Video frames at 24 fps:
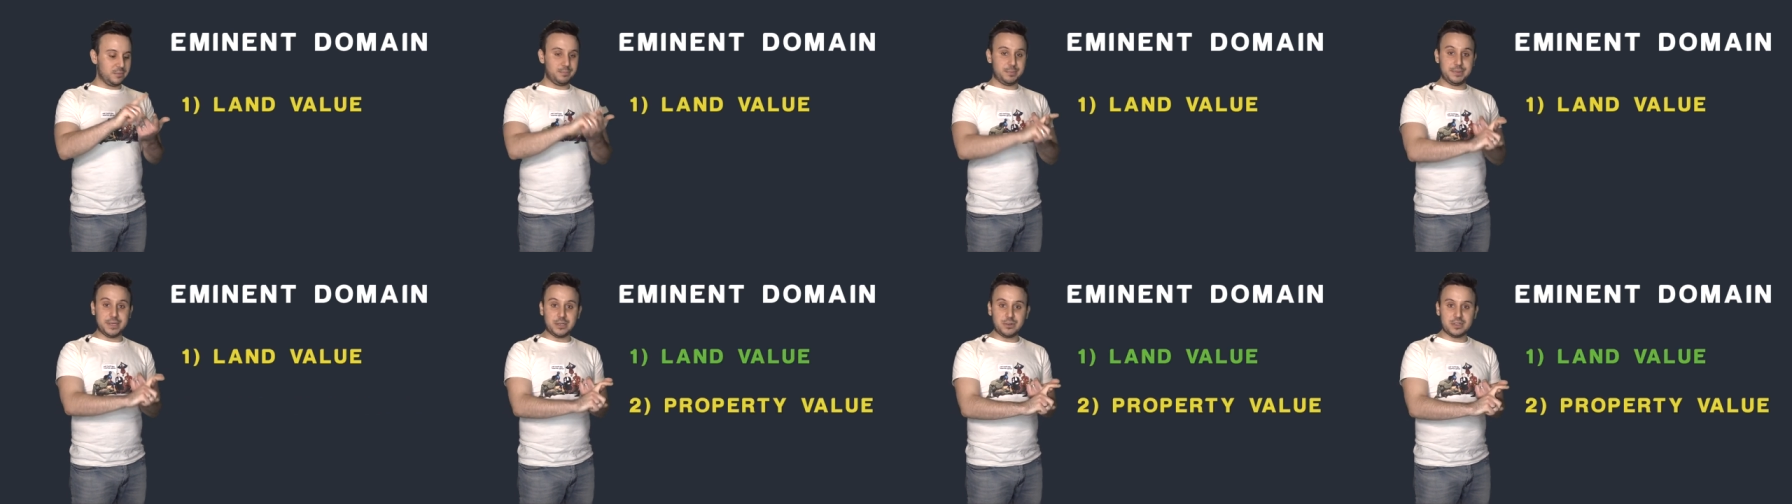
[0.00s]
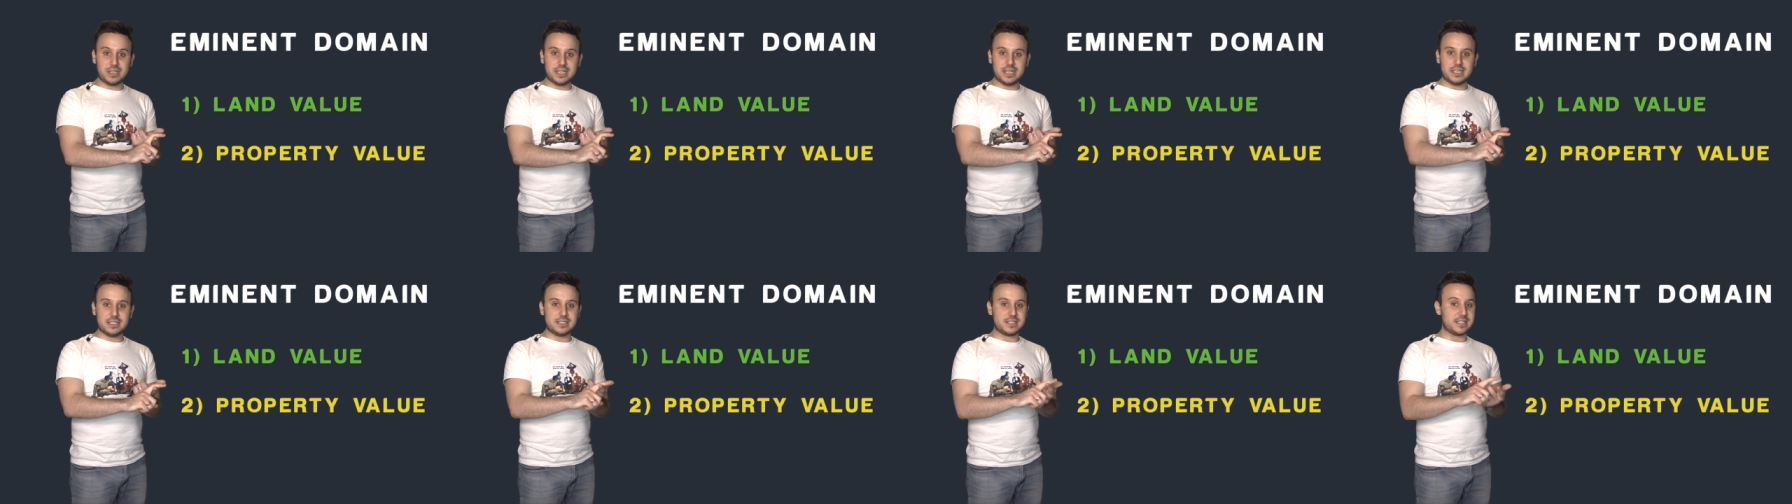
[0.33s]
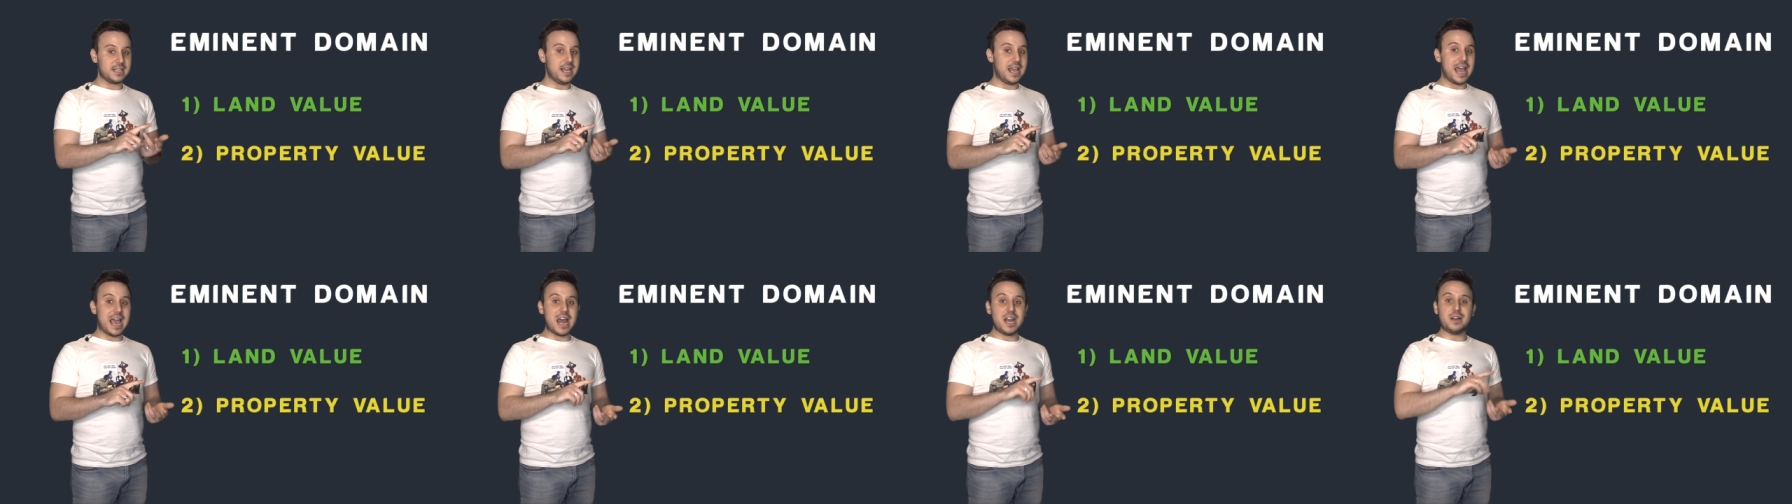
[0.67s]
buildings,
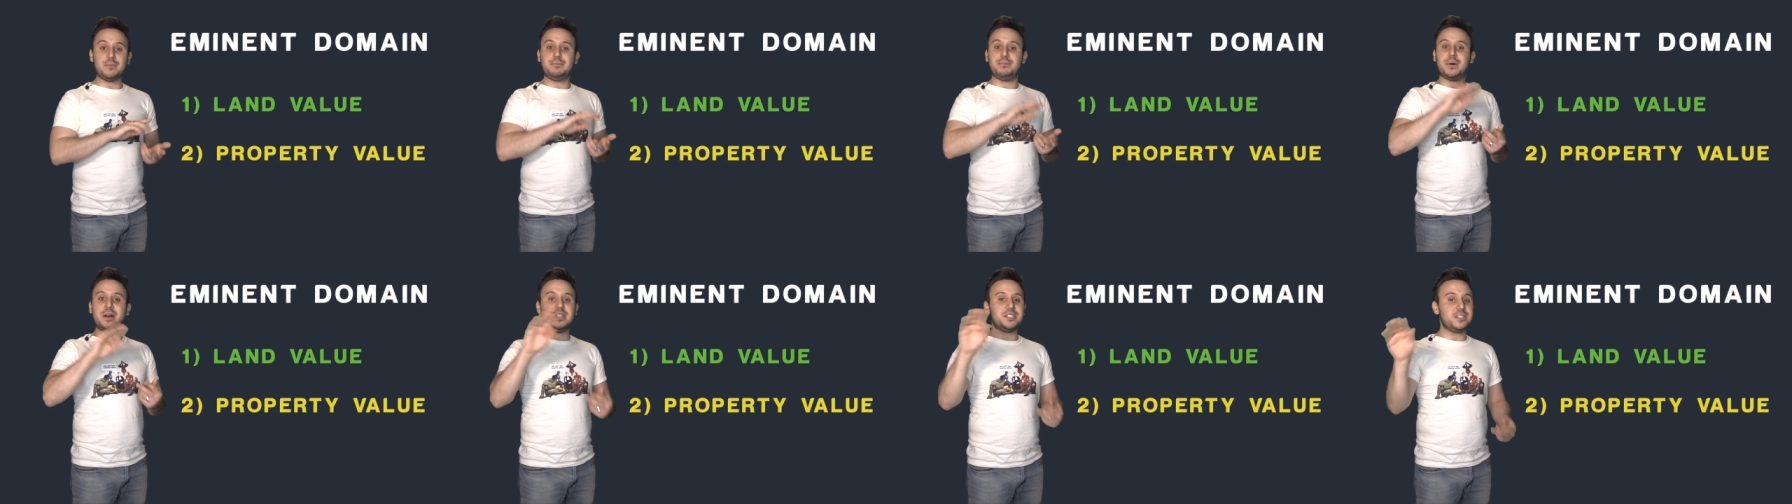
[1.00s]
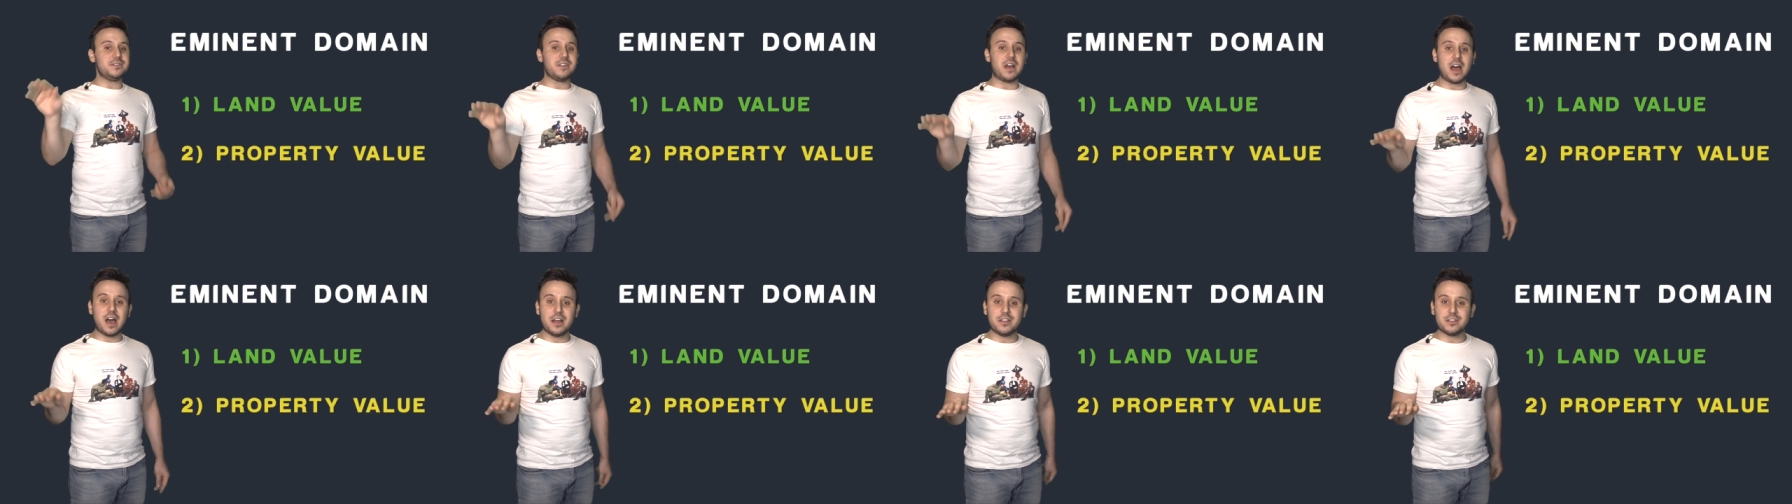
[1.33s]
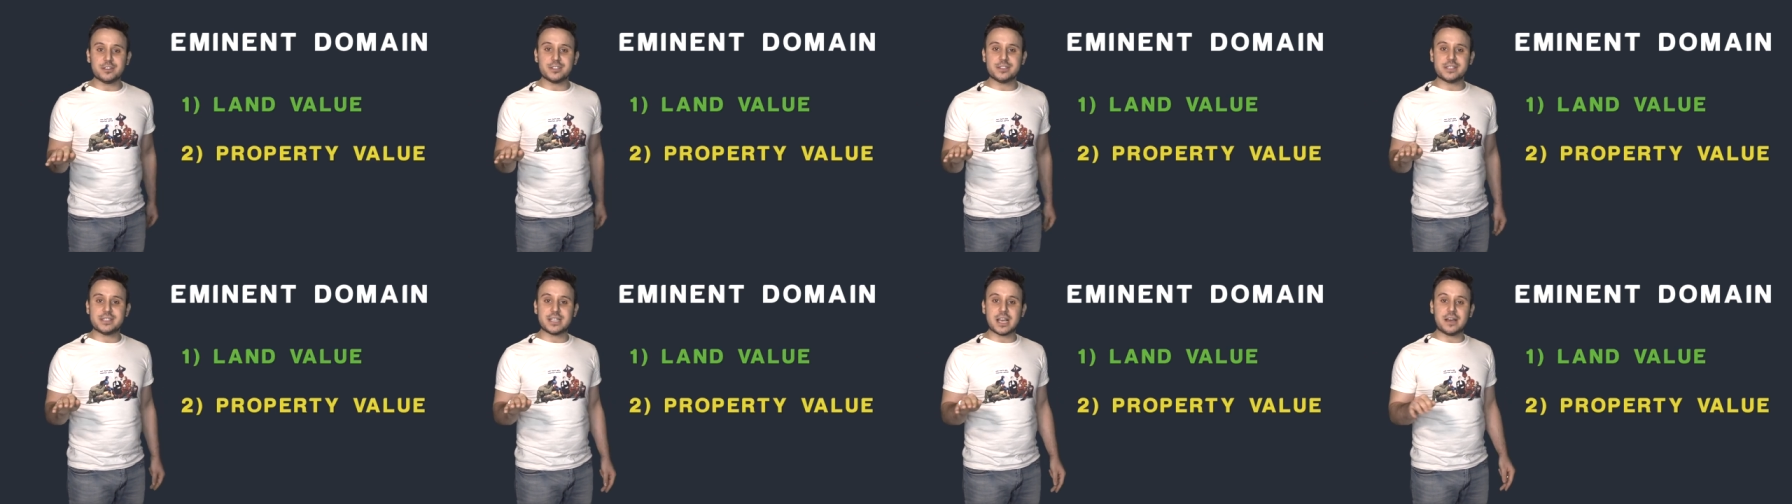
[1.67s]
and a bunch of
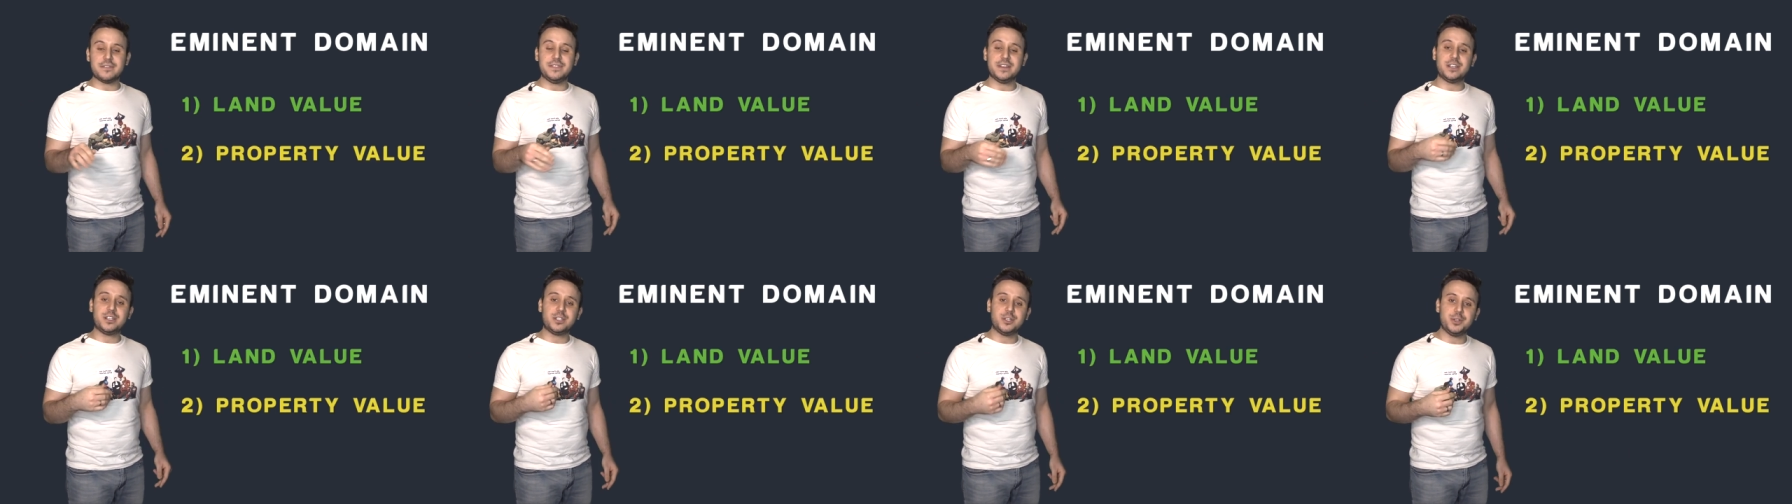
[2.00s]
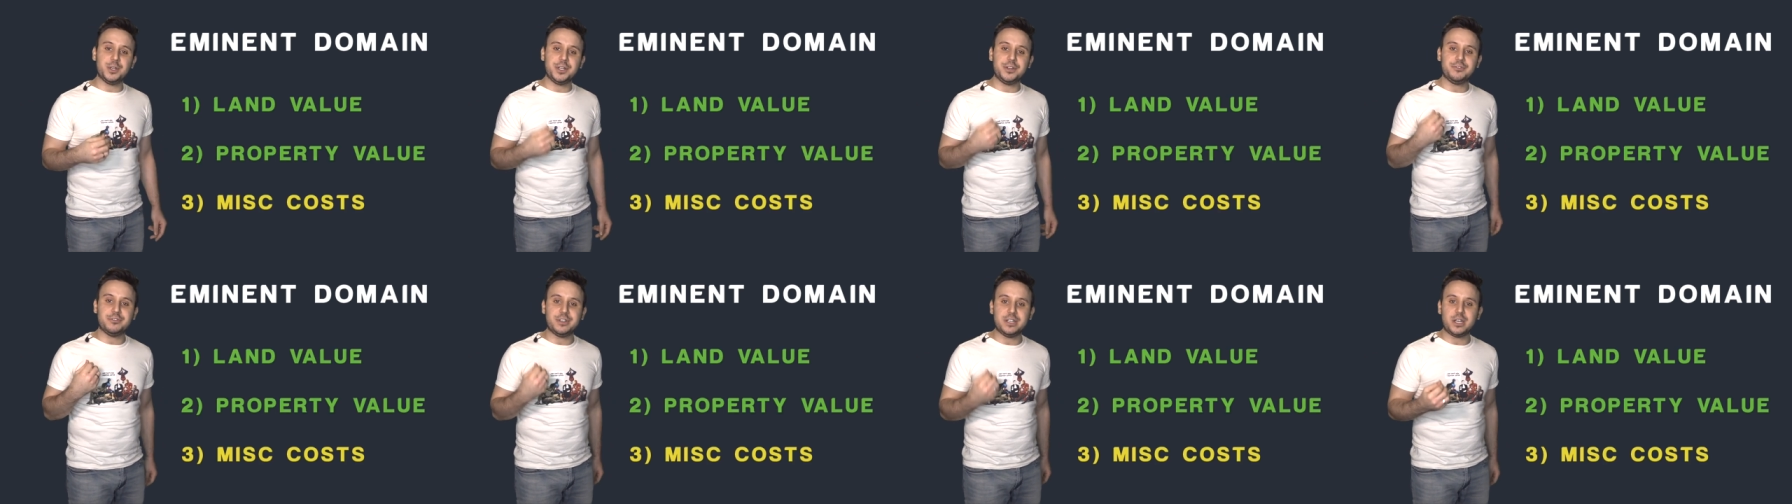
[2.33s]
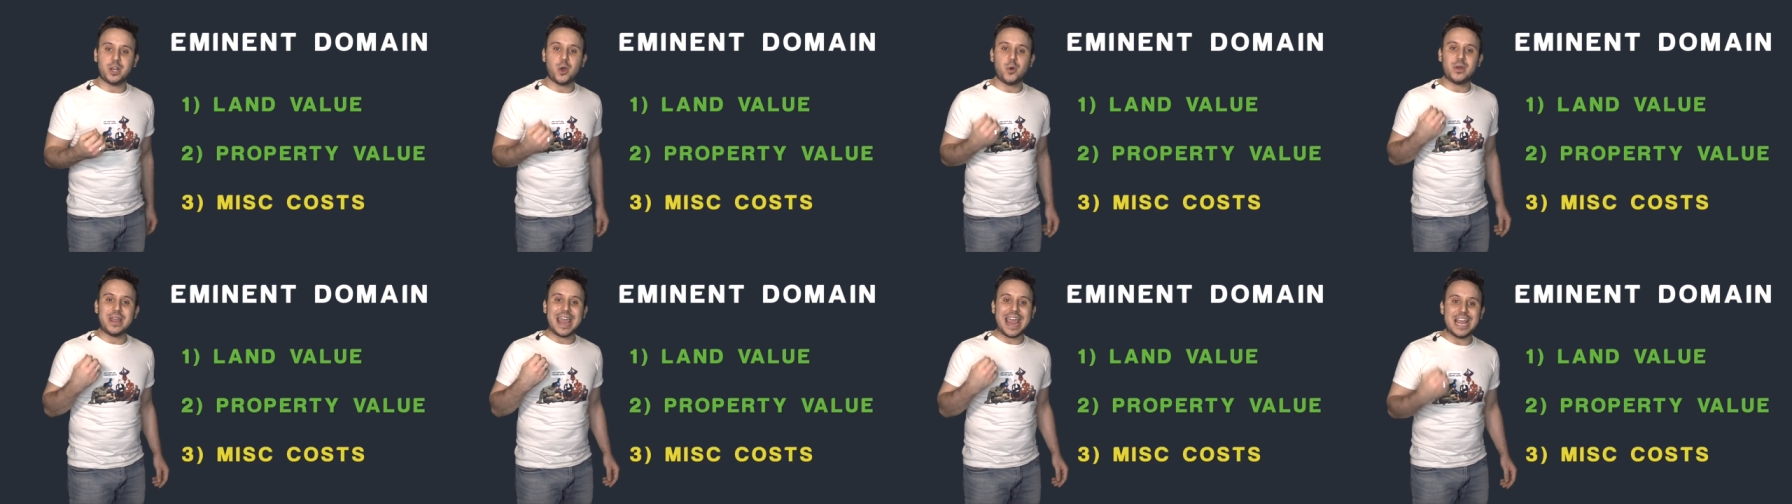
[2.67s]
other stuff, including
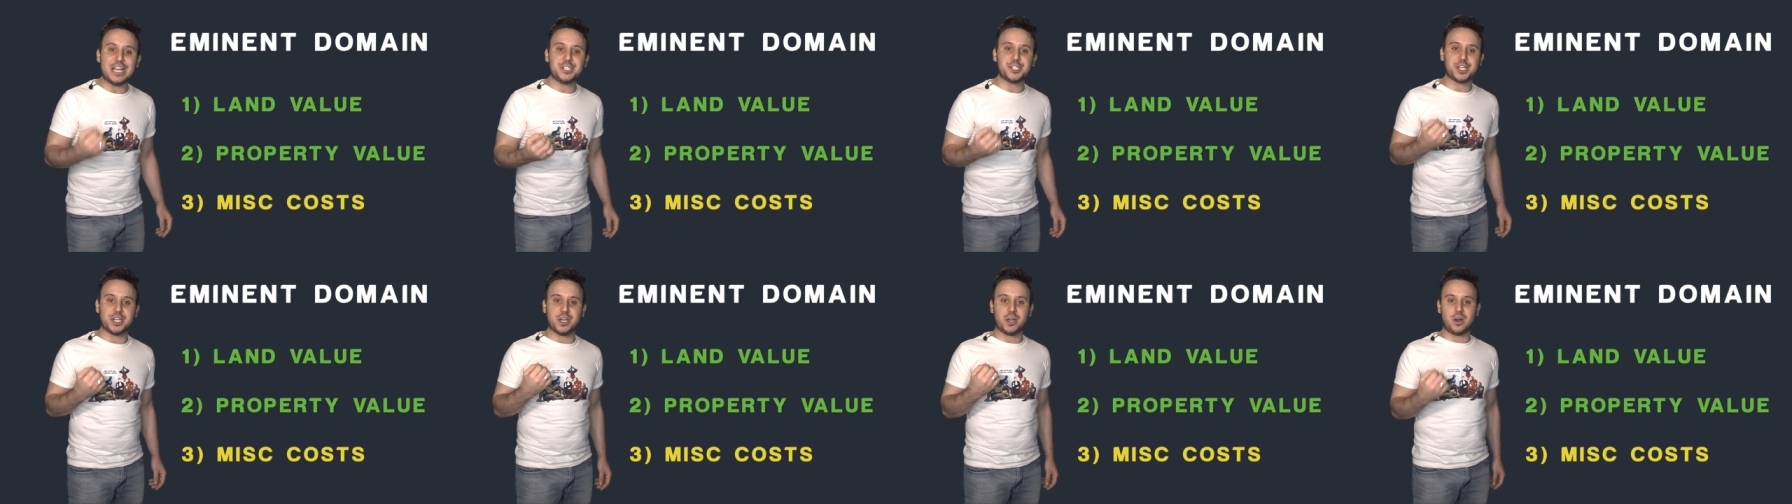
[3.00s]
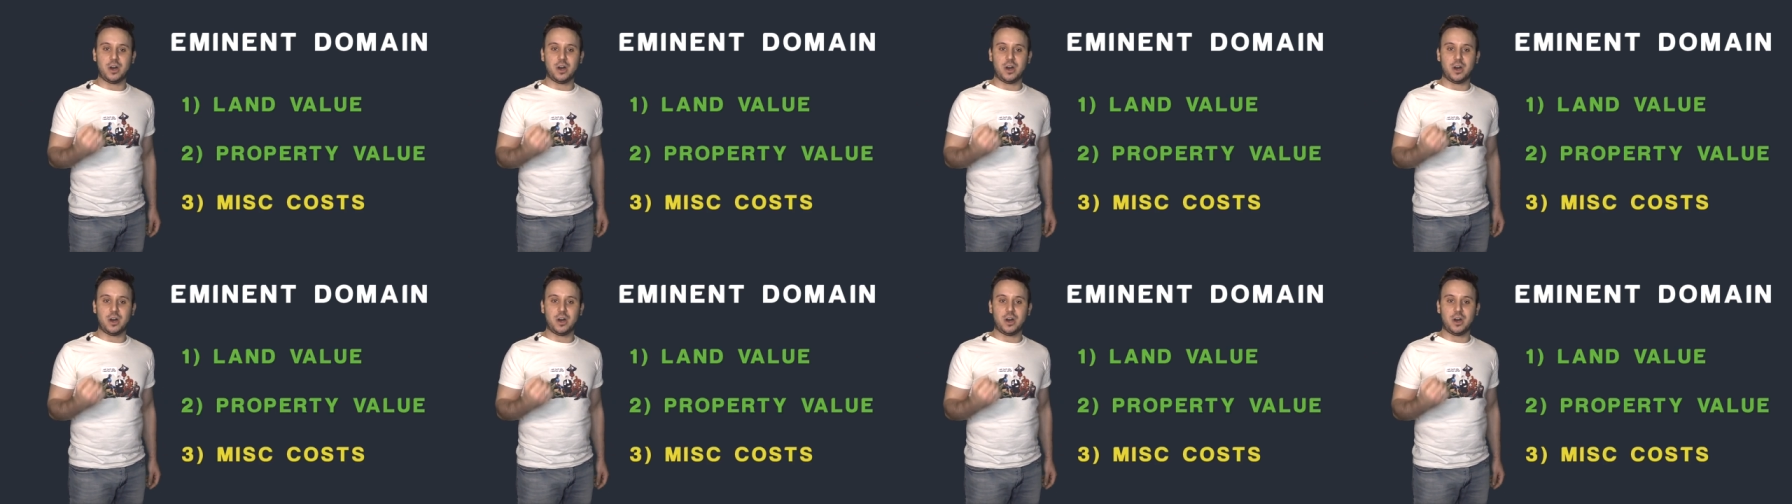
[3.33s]
relocation